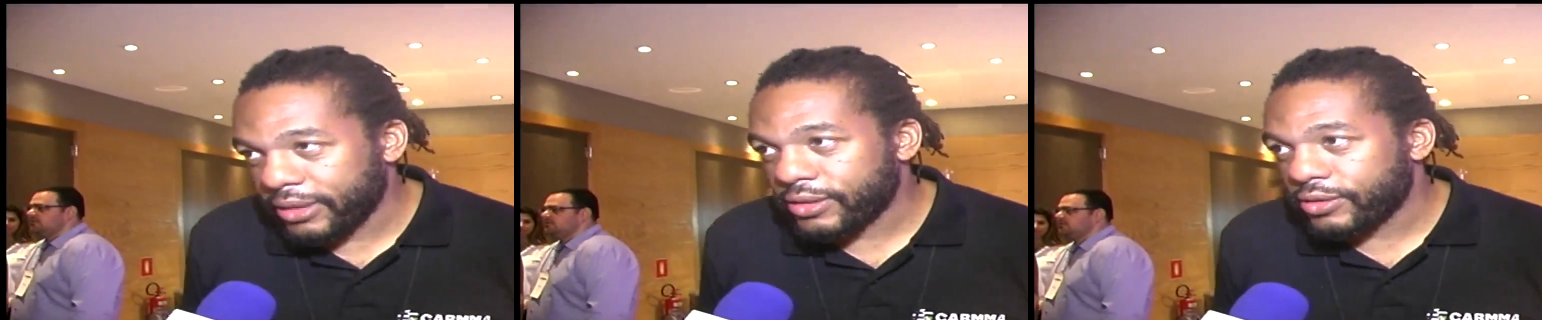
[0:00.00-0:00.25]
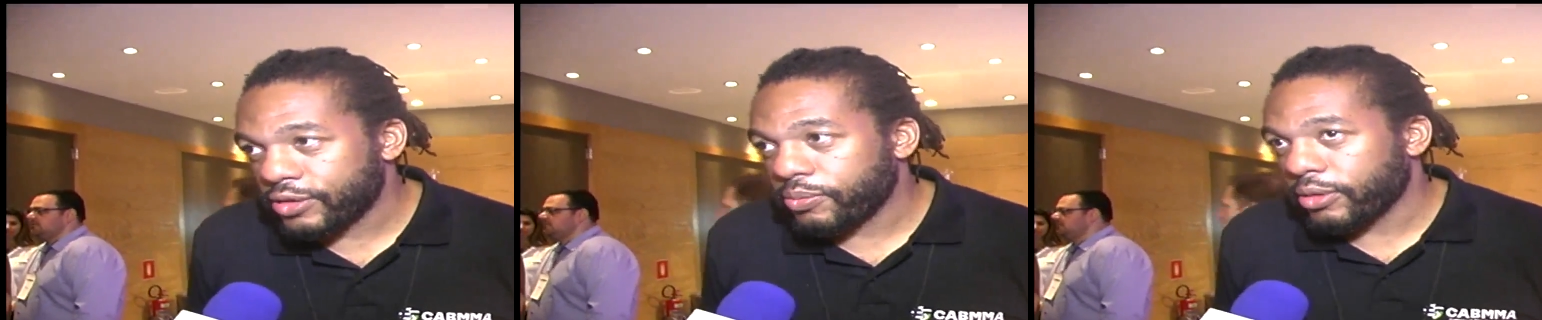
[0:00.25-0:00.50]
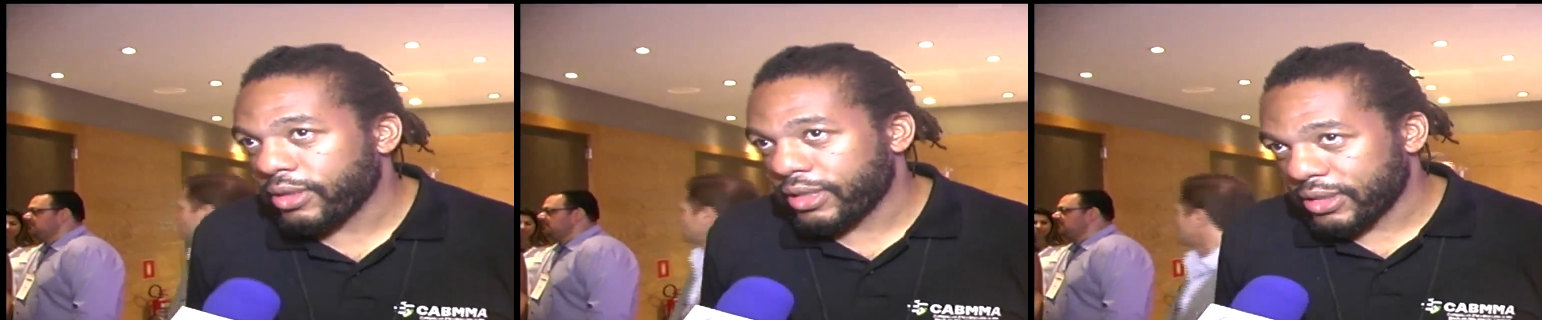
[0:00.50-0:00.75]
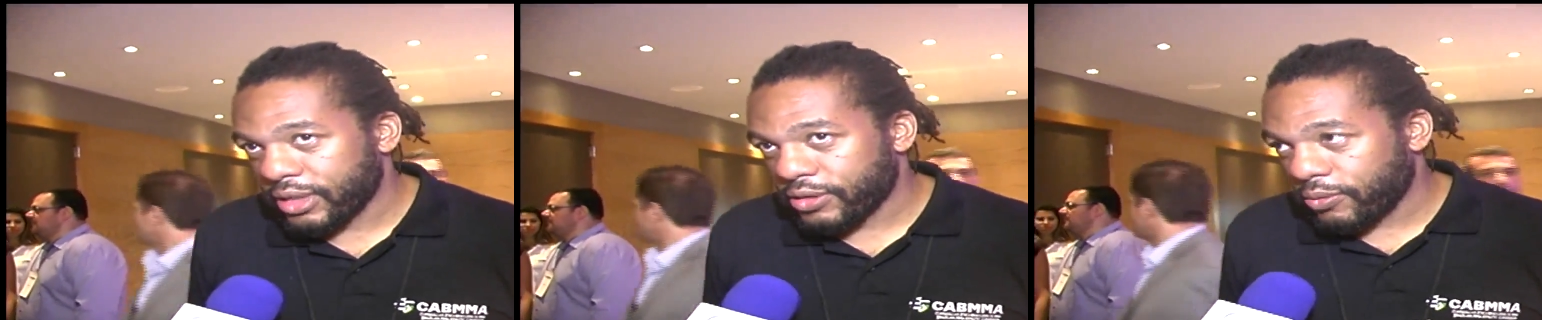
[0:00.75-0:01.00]
Speaker 1: in the sport is as
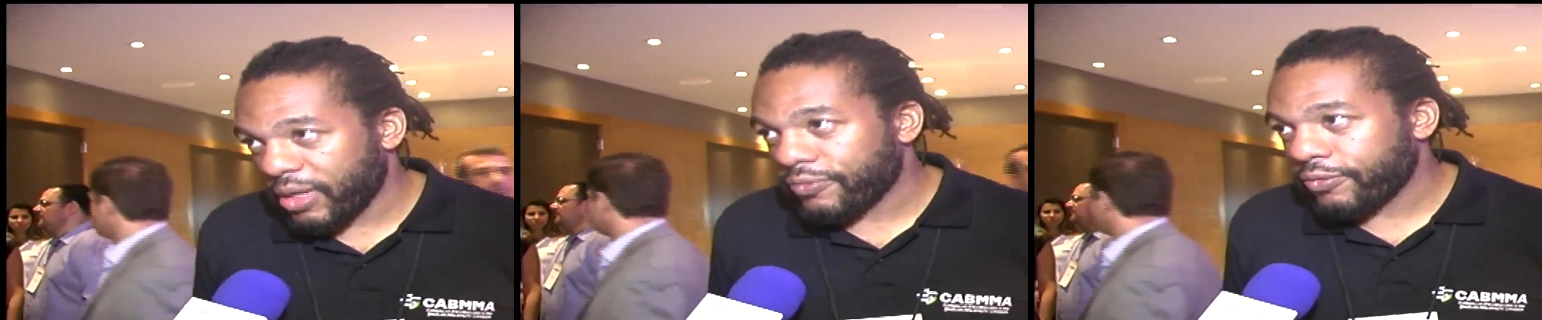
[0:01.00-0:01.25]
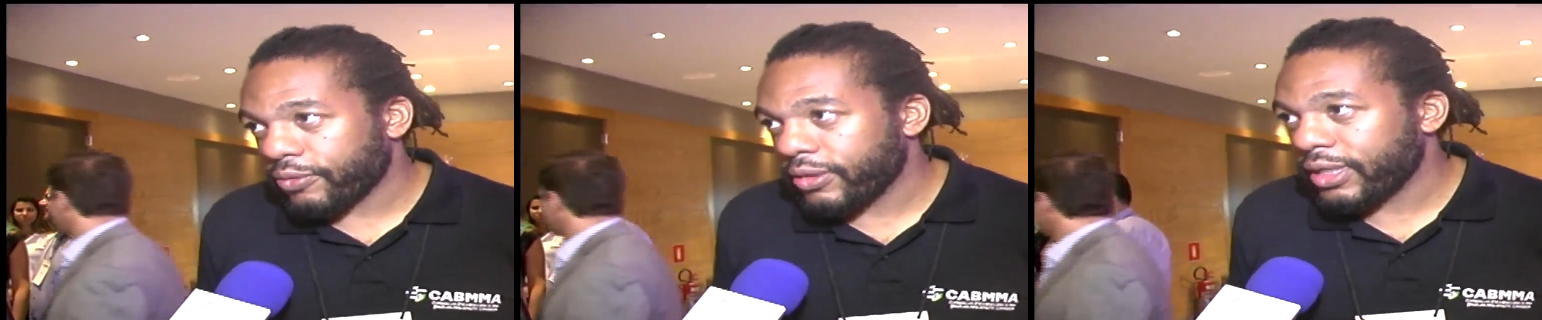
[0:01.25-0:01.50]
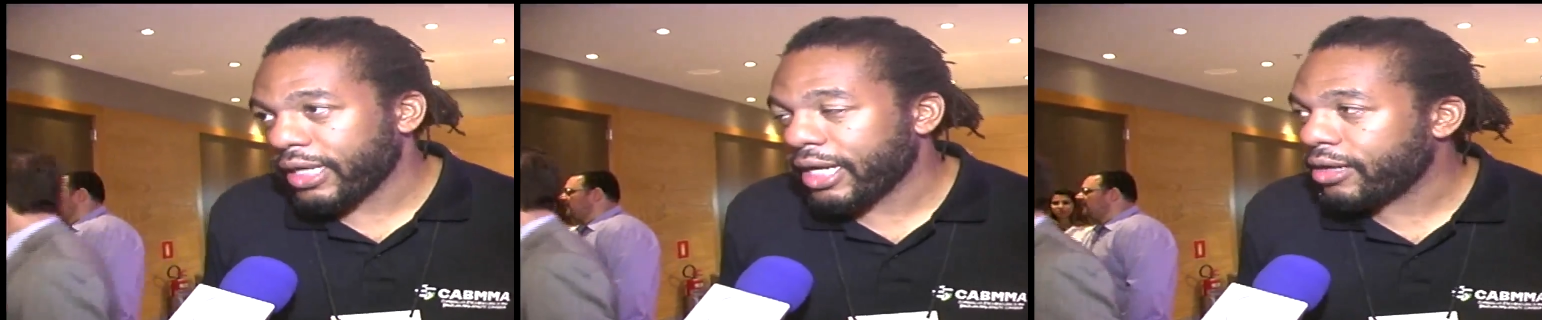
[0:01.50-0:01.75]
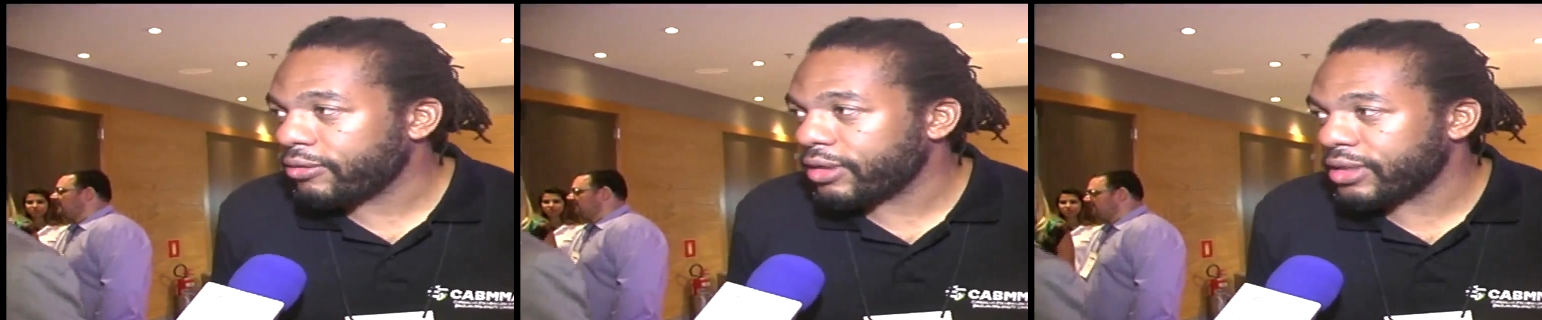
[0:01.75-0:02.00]
a referee now,
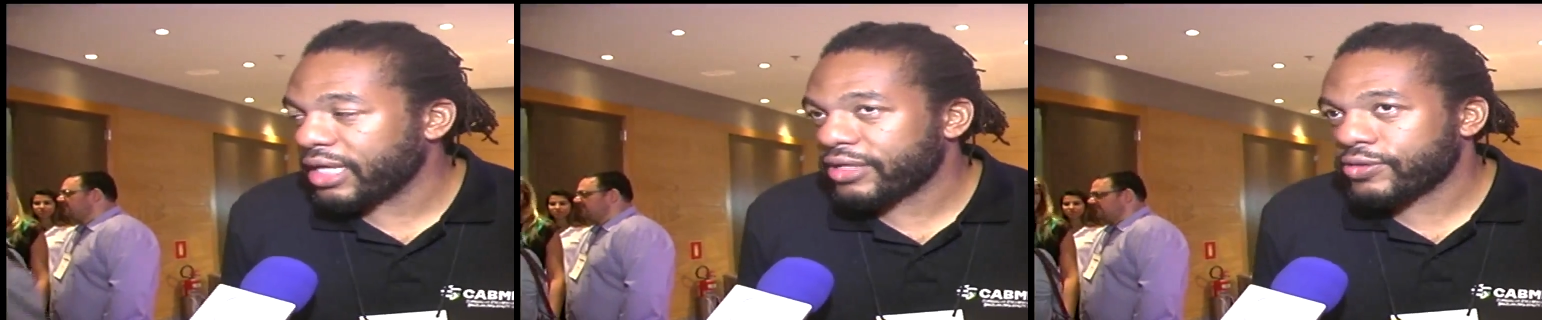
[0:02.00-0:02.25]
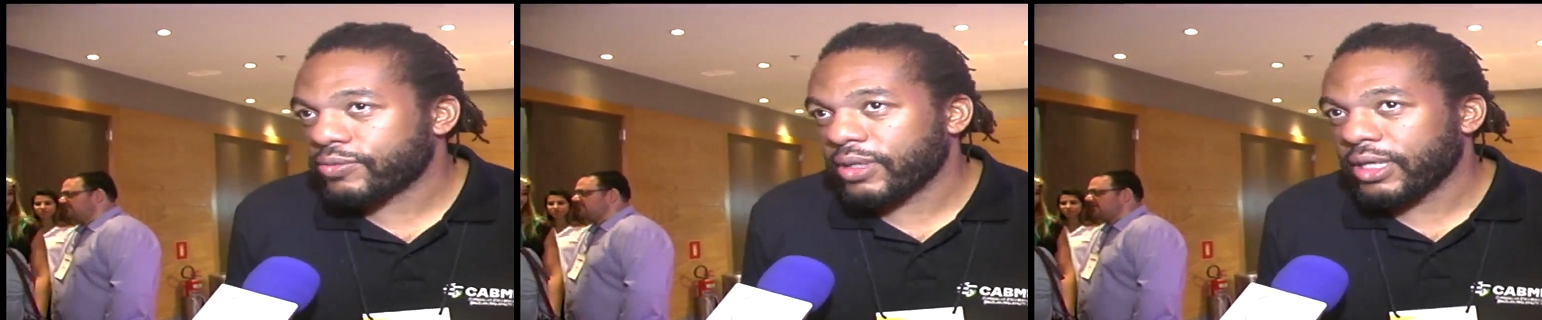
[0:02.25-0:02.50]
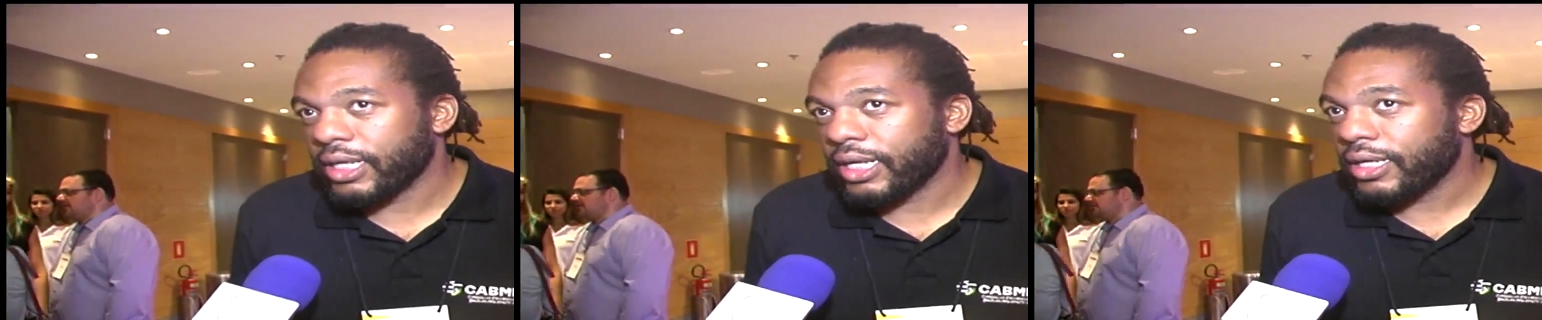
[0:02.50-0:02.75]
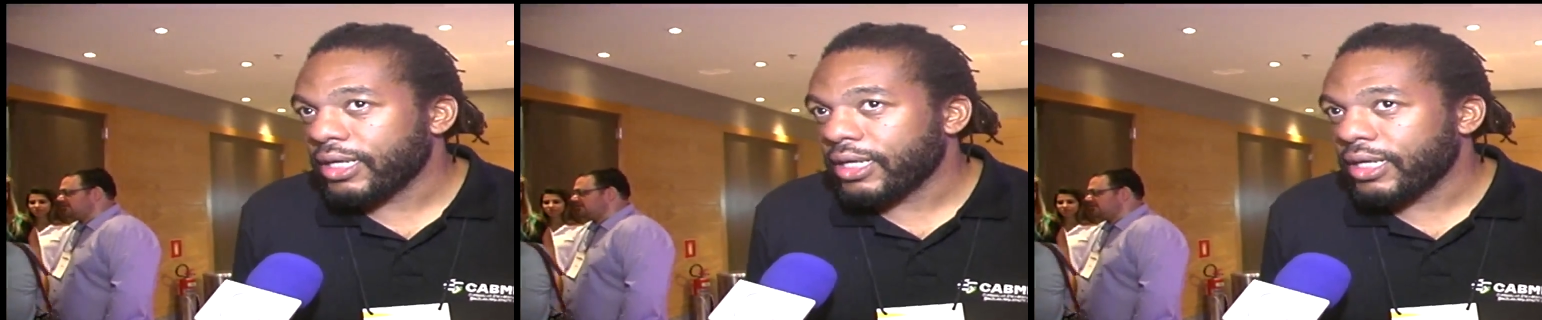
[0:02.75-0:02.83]
and that's what uh,